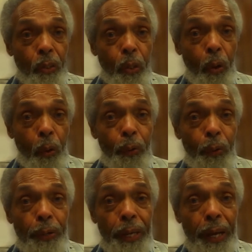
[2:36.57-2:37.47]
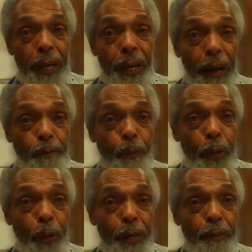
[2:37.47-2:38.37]
So
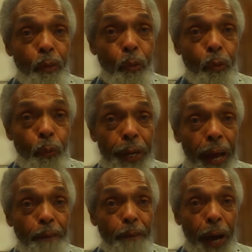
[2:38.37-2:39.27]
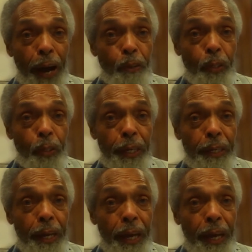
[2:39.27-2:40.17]
everyone would have
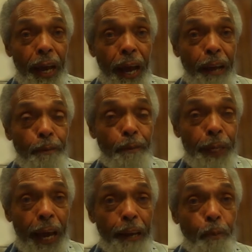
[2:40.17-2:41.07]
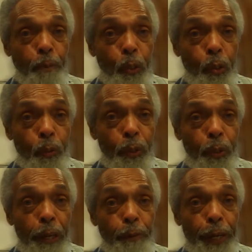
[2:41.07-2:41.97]
housing and be able
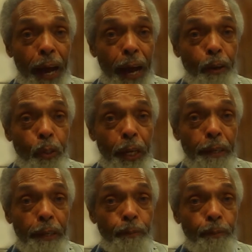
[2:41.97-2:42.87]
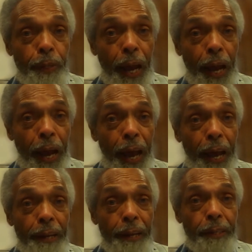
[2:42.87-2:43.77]
to live in housing,
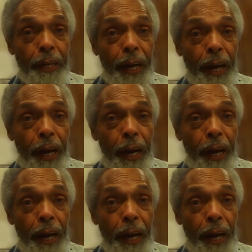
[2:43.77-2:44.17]
and